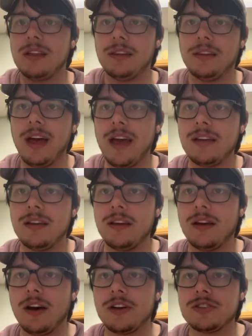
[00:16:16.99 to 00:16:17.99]
Let
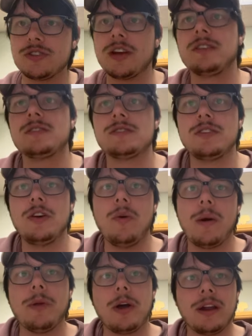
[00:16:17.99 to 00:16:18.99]
us check this. No,
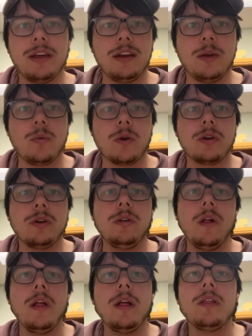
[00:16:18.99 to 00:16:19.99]
I'm not hitting Wordle.